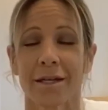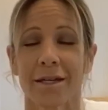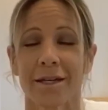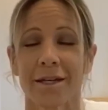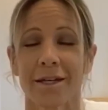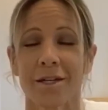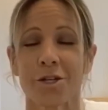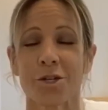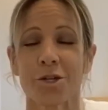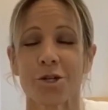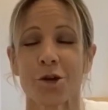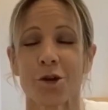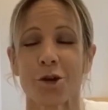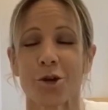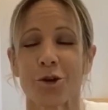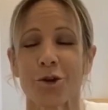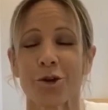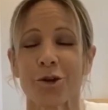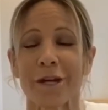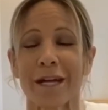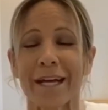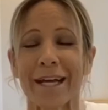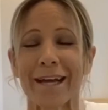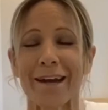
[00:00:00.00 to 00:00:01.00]

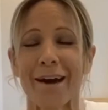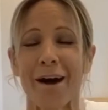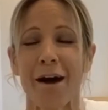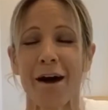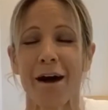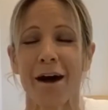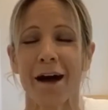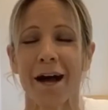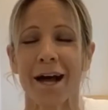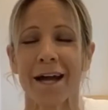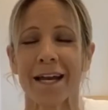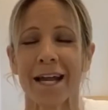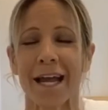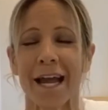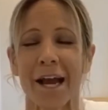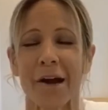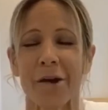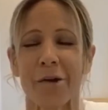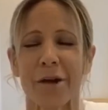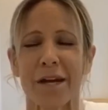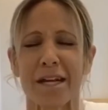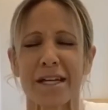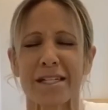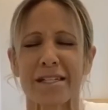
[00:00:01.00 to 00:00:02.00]
Turning on
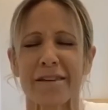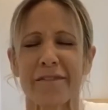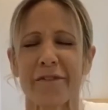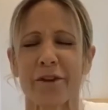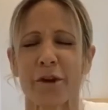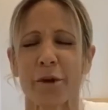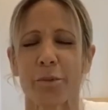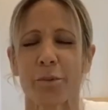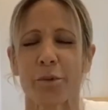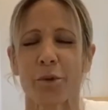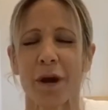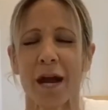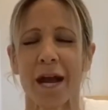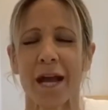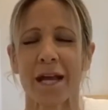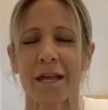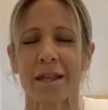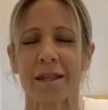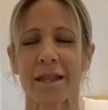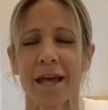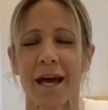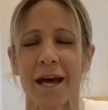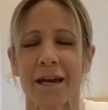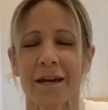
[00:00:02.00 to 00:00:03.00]
areas of your brain
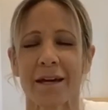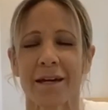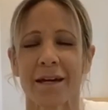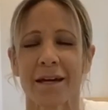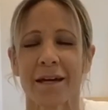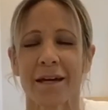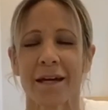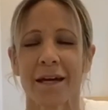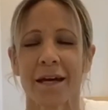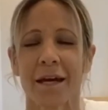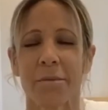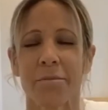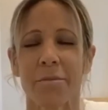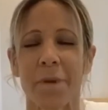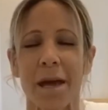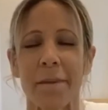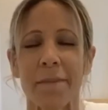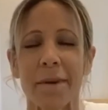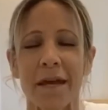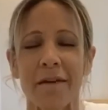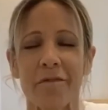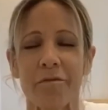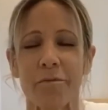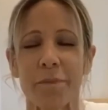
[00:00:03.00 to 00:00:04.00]
that maybe
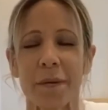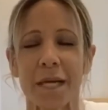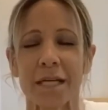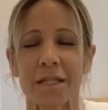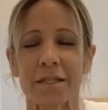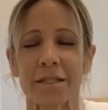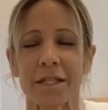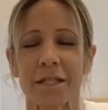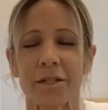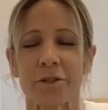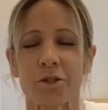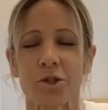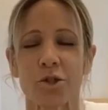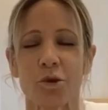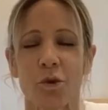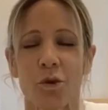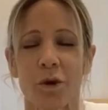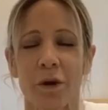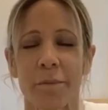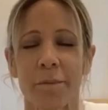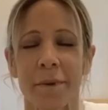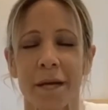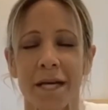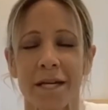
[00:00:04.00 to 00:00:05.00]
have been a little
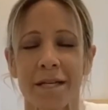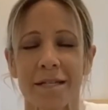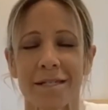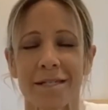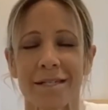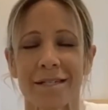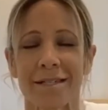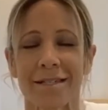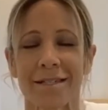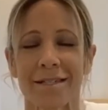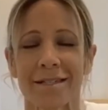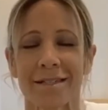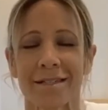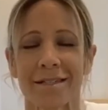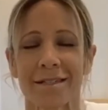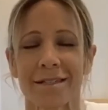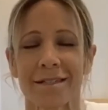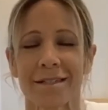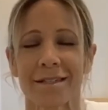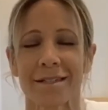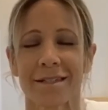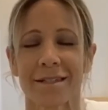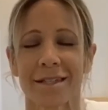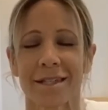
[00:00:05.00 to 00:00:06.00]
dormant.
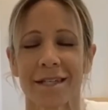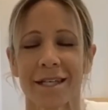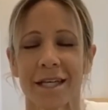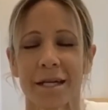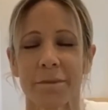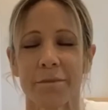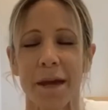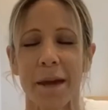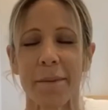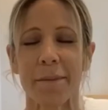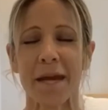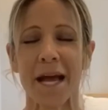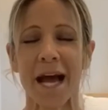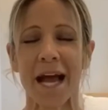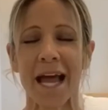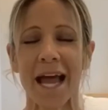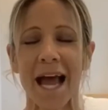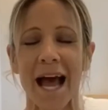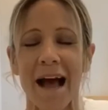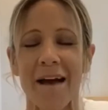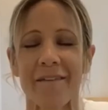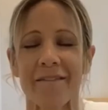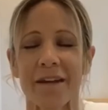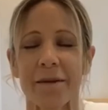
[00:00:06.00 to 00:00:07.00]
Maybe I
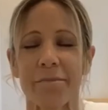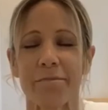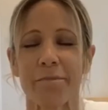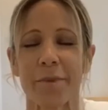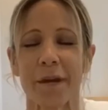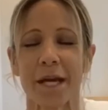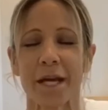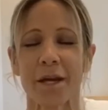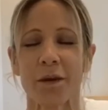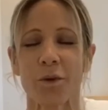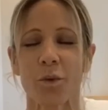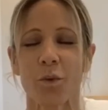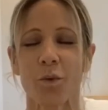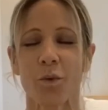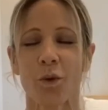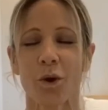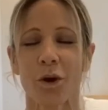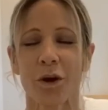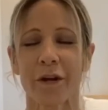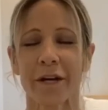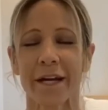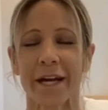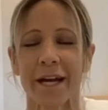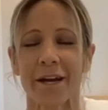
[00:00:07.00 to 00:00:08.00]
haven't been
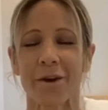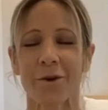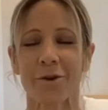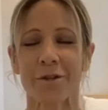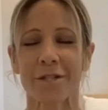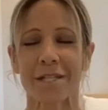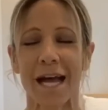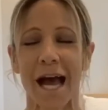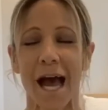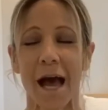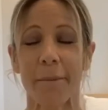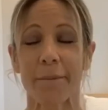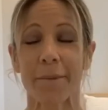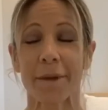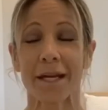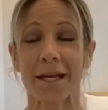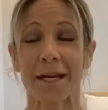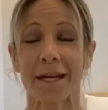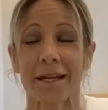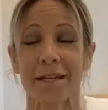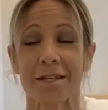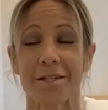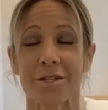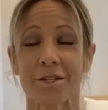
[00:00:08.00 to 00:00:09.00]
working or tapping
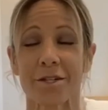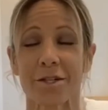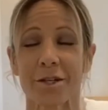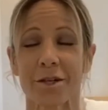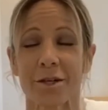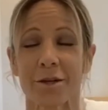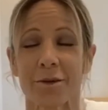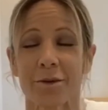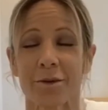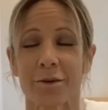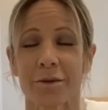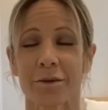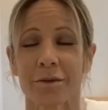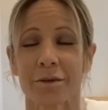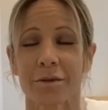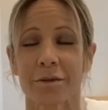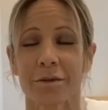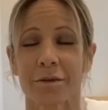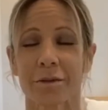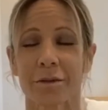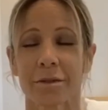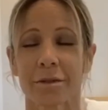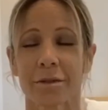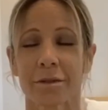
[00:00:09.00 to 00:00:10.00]
into.
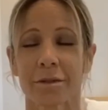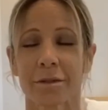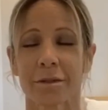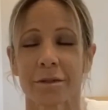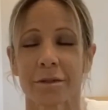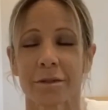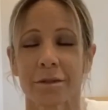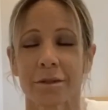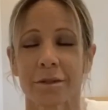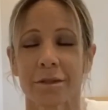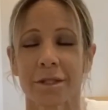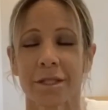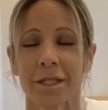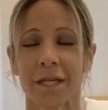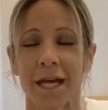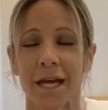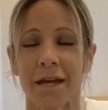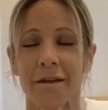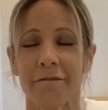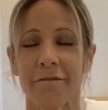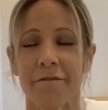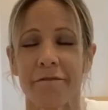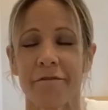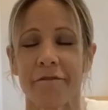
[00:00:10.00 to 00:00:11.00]

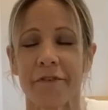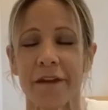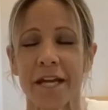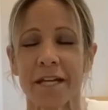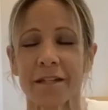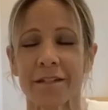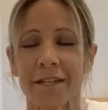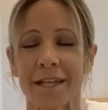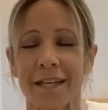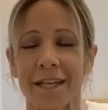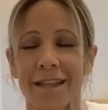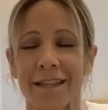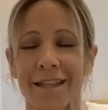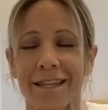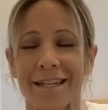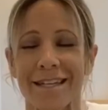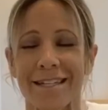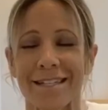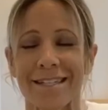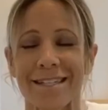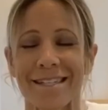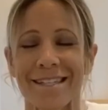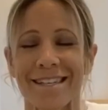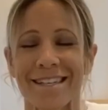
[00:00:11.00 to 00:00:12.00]
And feeling
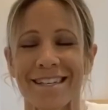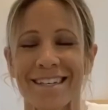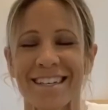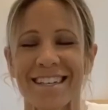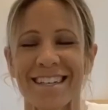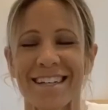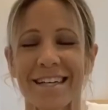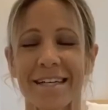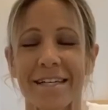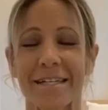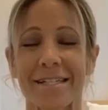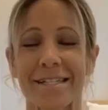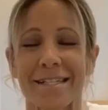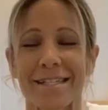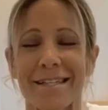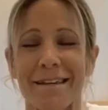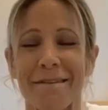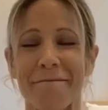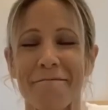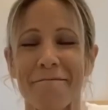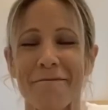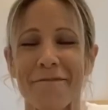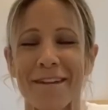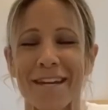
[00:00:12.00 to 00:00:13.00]
this
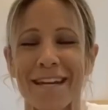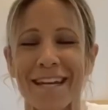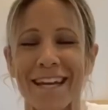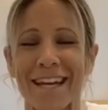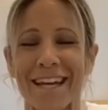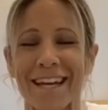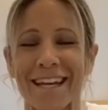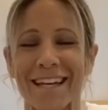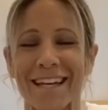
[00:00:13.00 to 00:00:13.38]
symphony